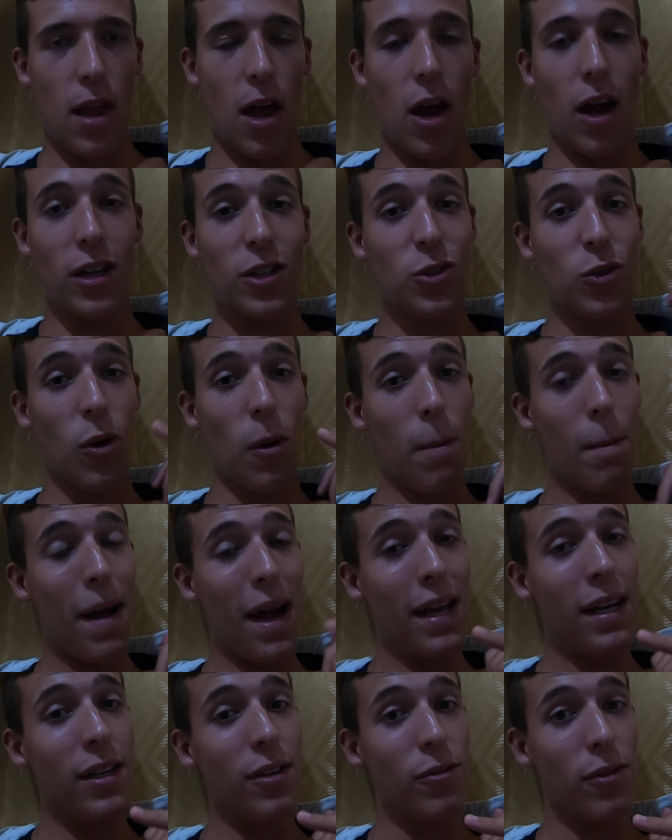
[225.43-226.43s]
I saw a
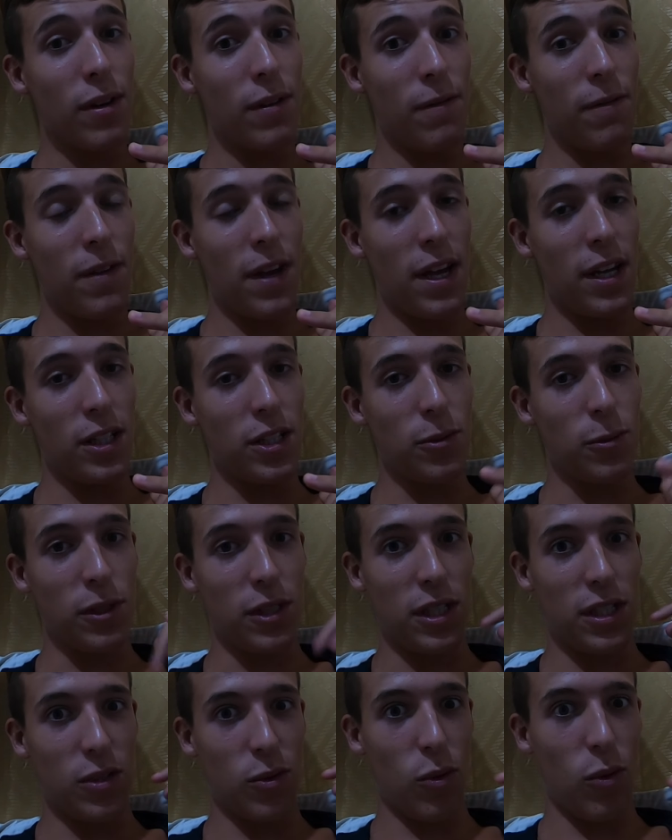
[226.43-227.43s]
mandarin fish,
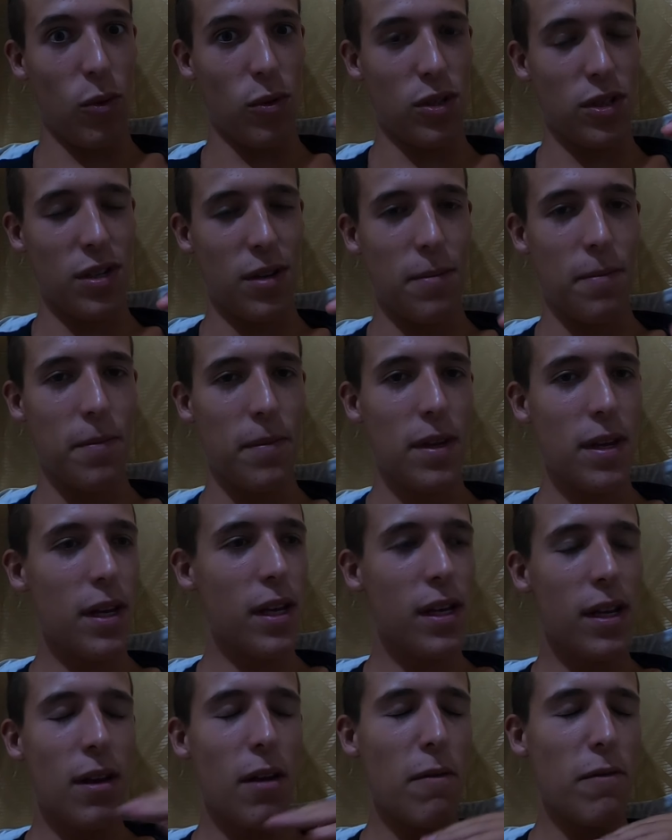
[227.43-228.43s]
which is awesome.
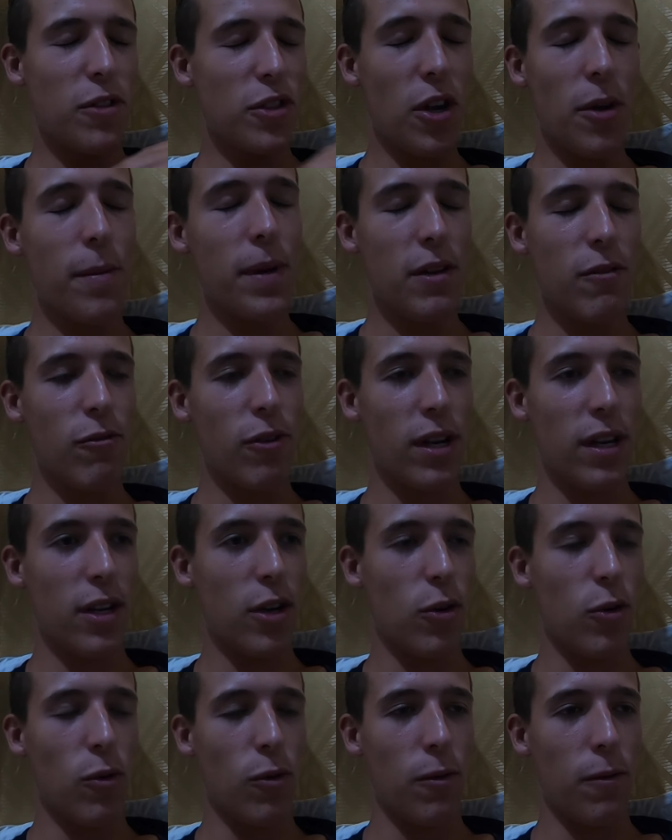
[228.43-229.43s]
So many really
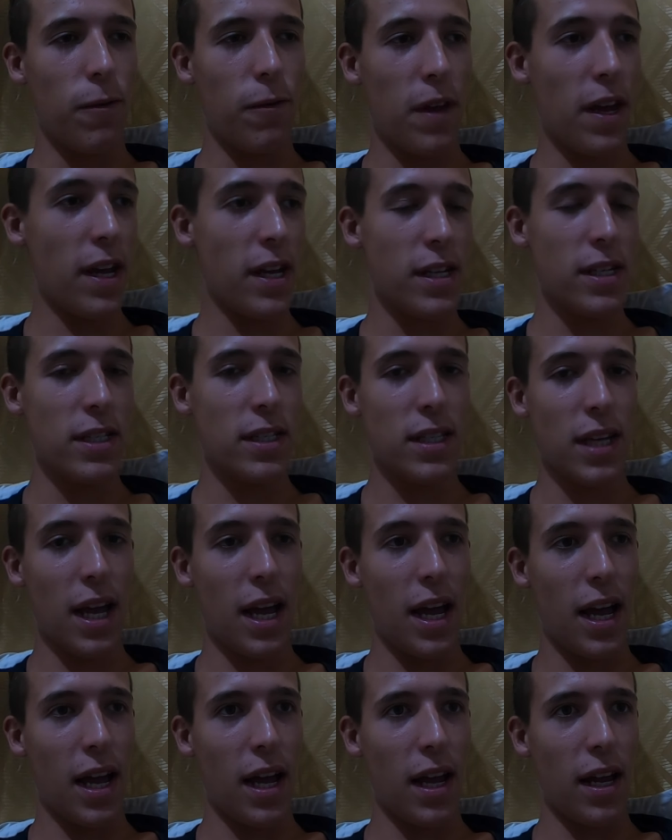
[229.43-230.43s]
cool things
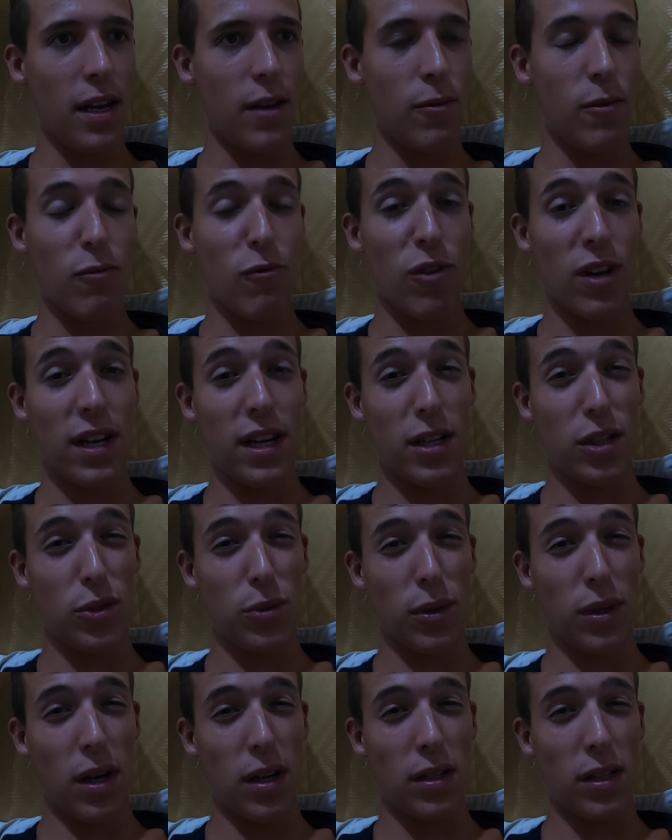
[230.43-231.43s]
and really
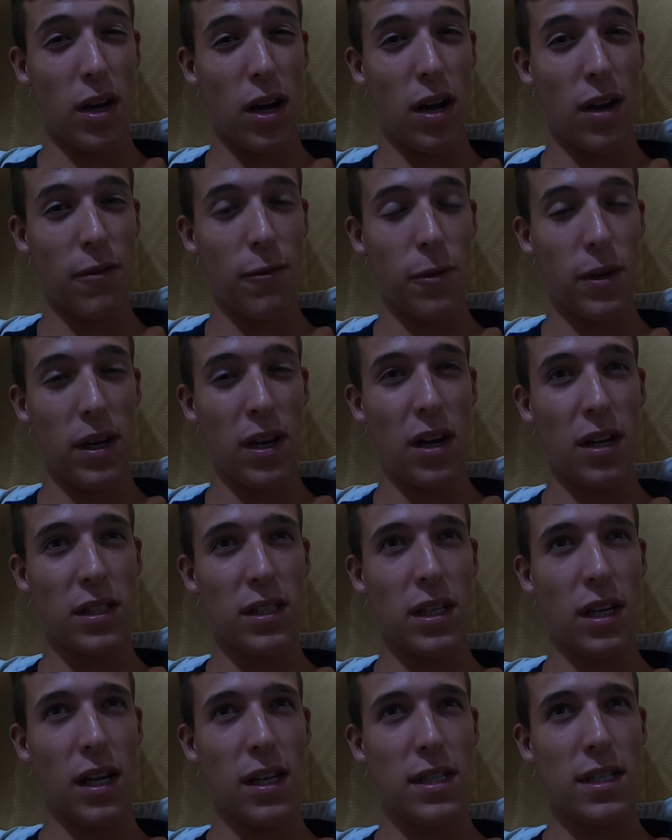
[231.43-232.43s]
enjoyed our dive. We
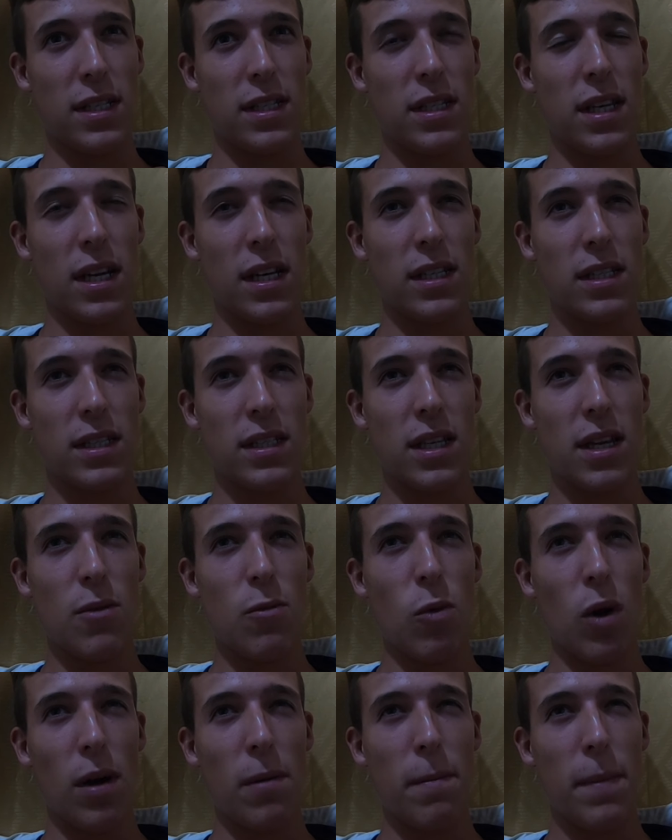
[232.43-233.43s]
lasted like
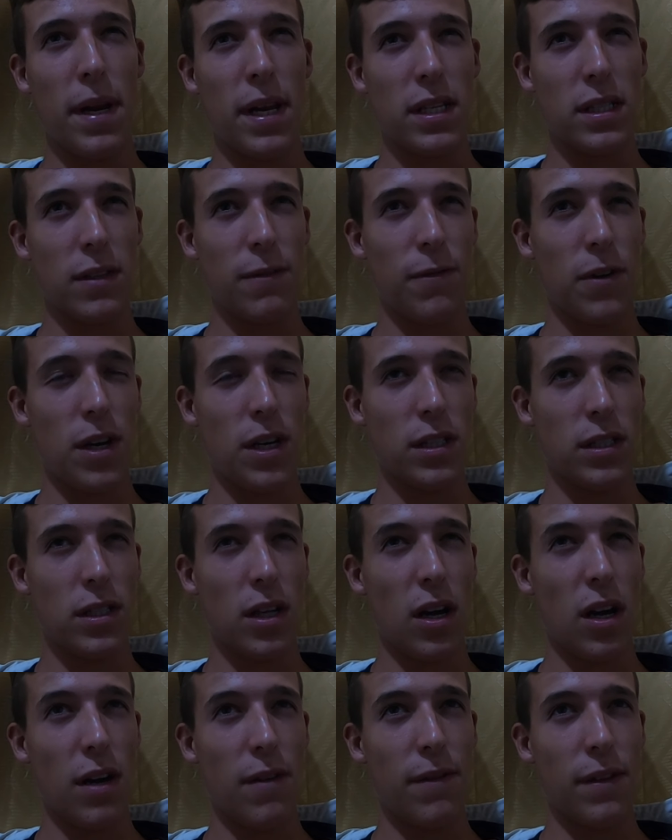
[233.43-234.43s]
61 minutes the first
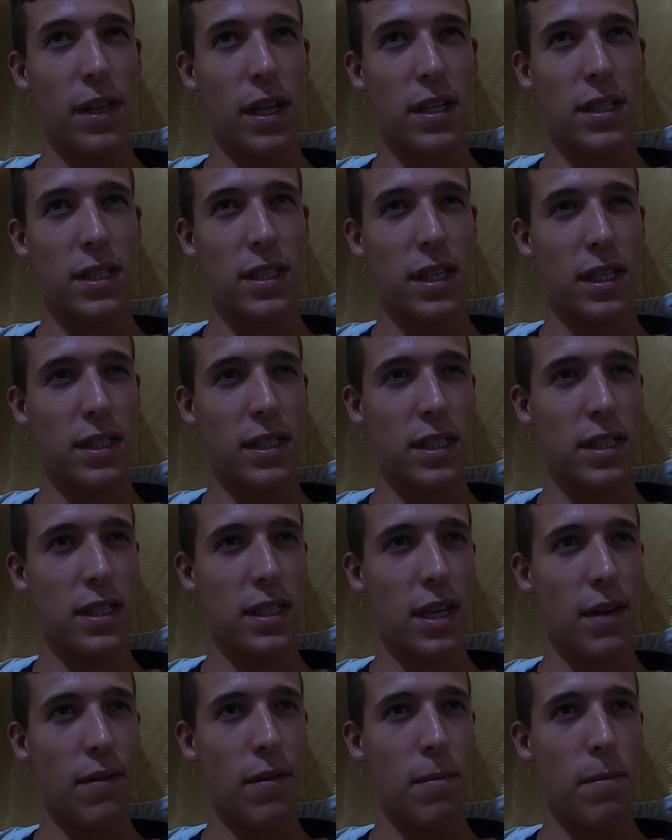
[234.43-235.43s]
dive and then
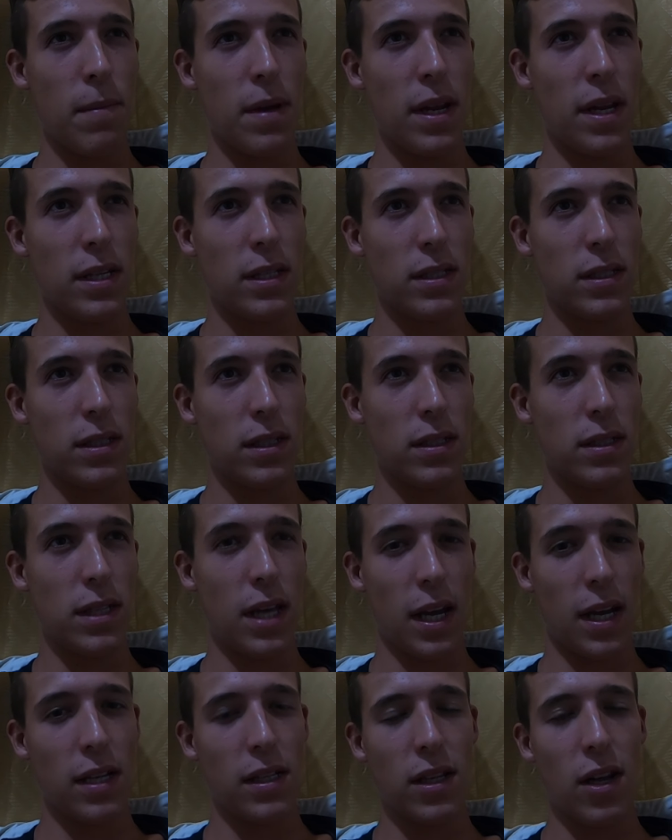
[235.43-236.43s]
67 minutes the
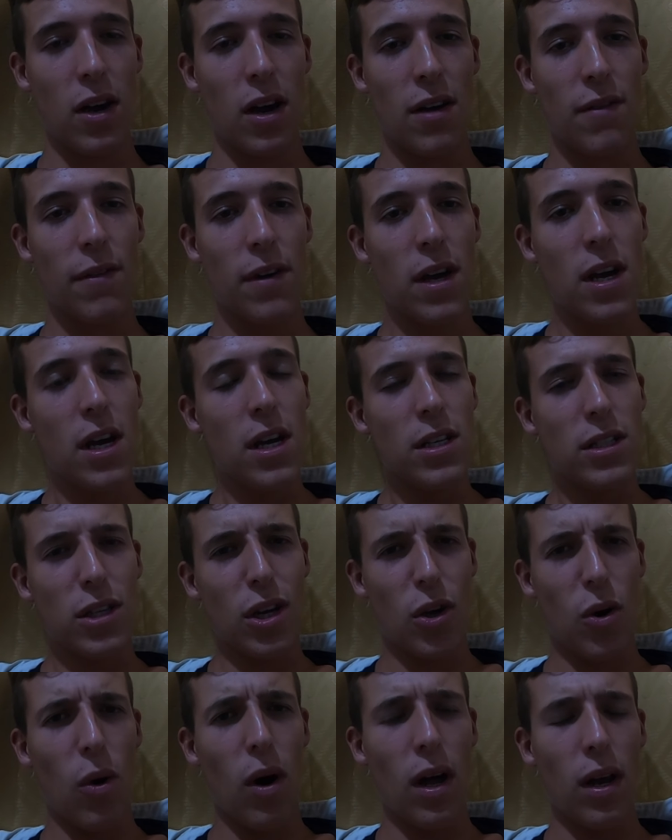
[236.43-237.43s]
second dive. So
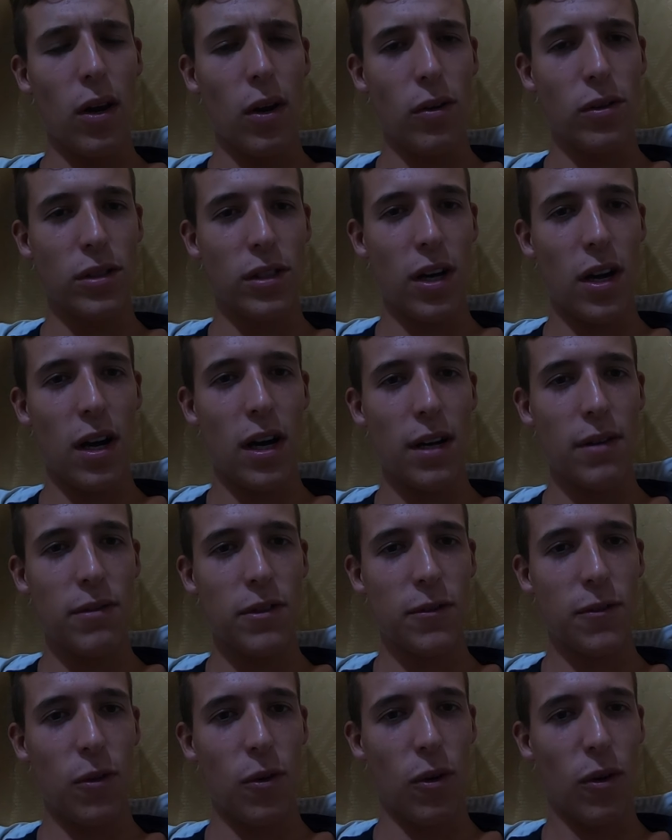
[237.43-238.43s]
quite long dives
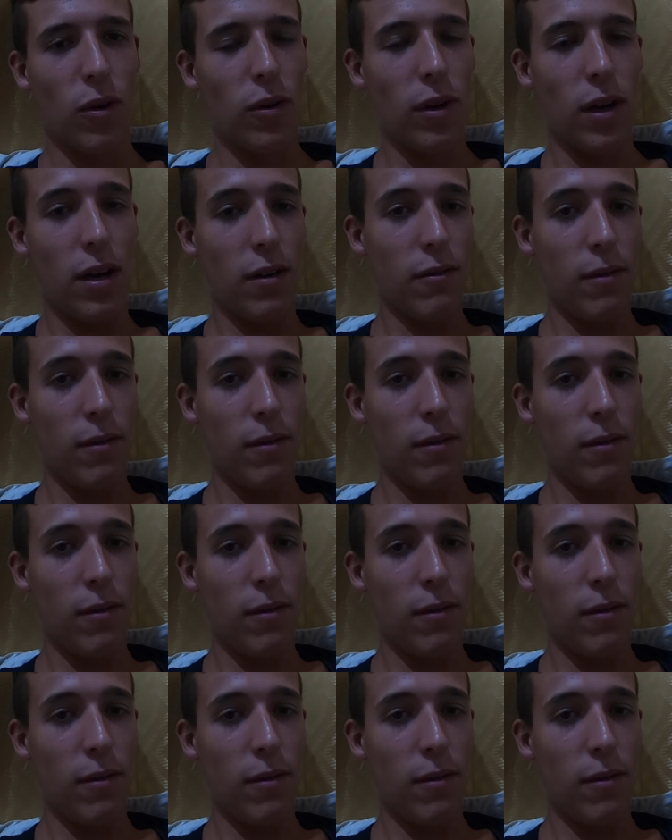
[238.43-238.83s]
for